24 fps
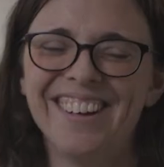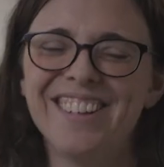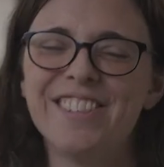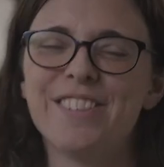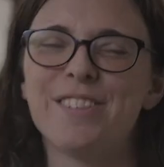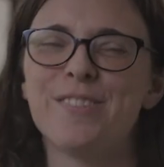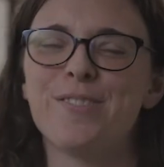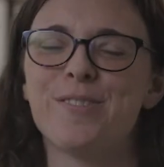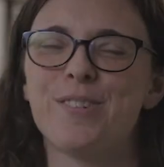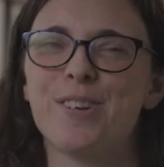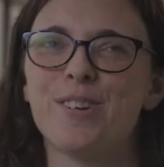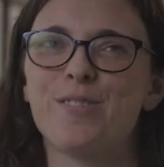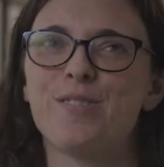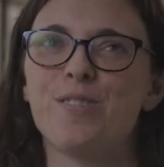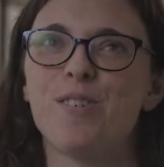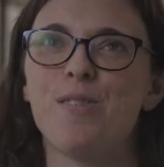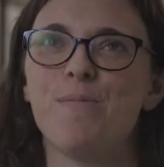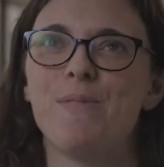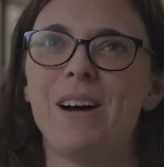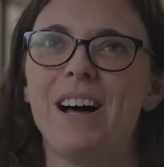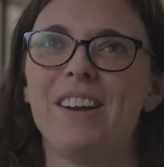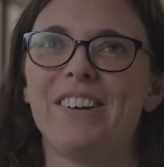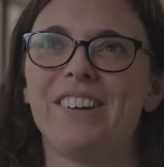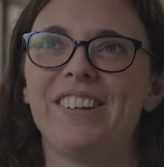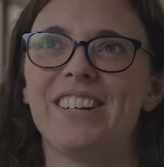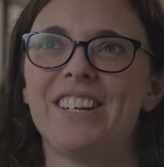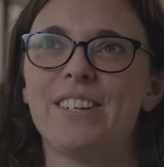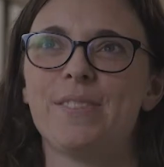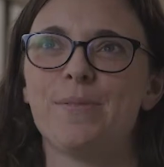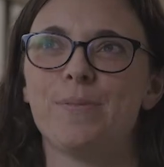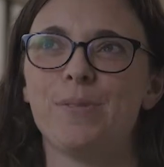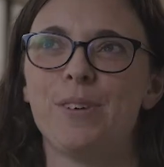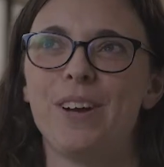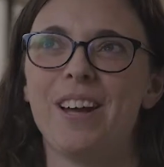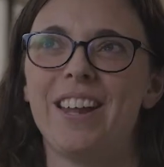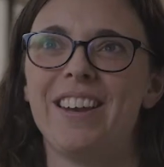the traditional model, is
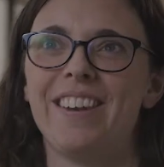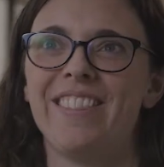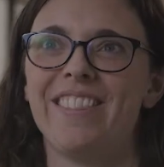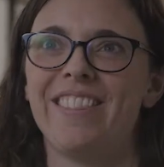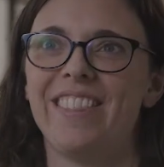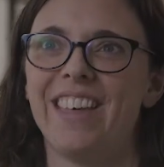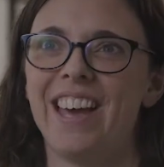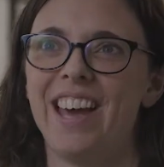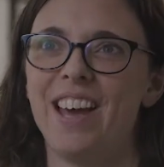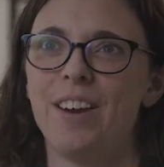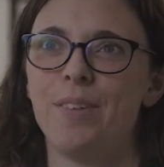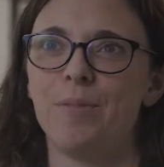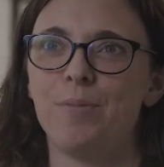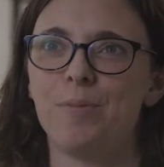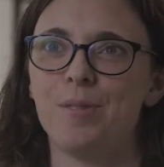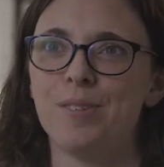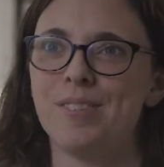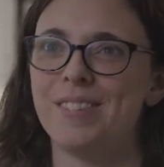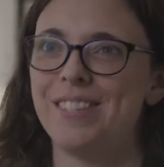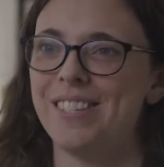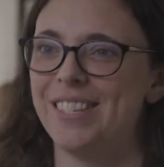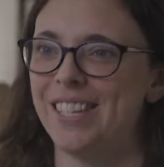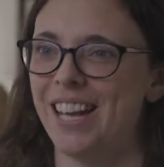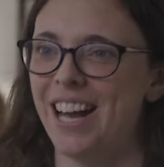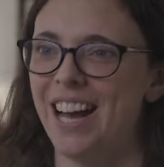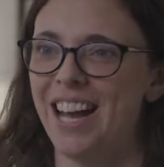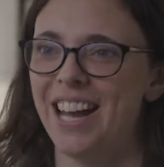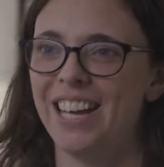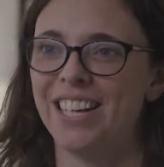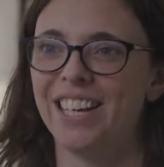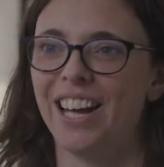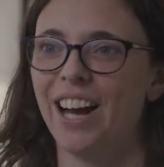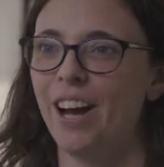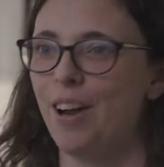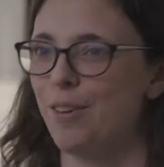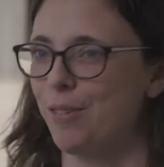one that was
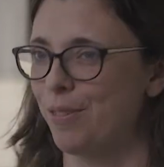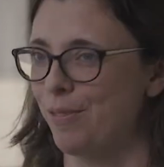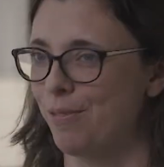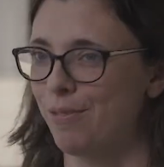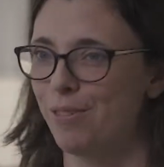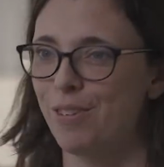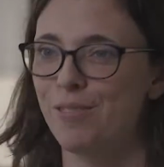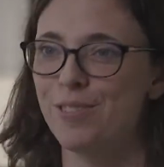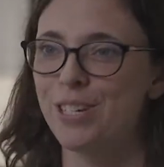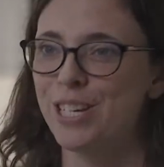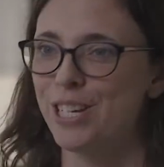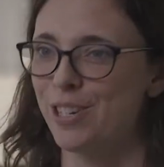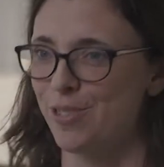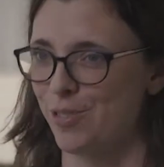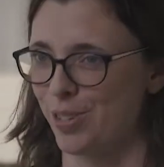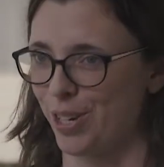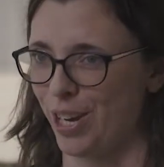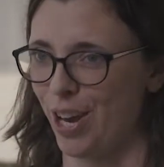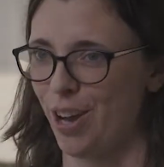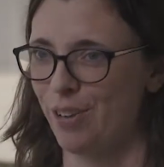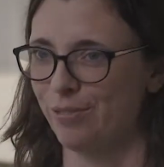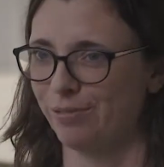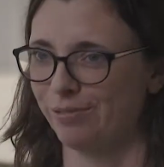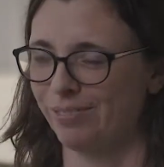designed 150 years ago